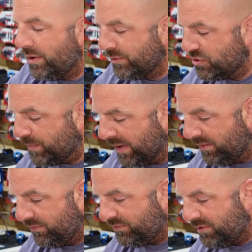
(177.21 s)

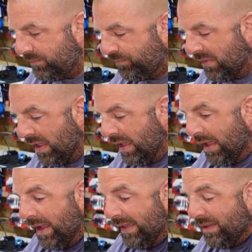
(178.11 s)
underspins.
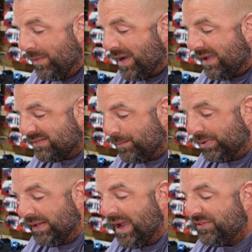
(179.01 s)
Then we got some
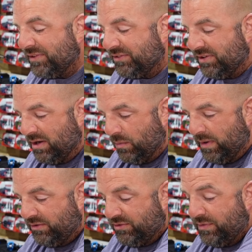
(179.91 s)
plastics here,
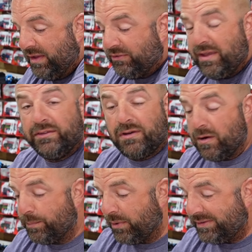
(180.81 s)
which these things
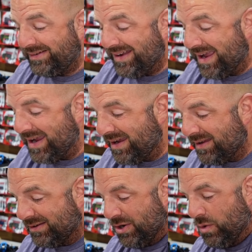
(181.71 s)
are pretty
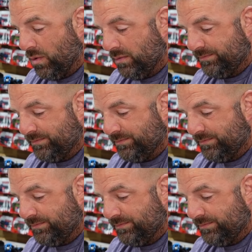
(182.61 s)
dang cool,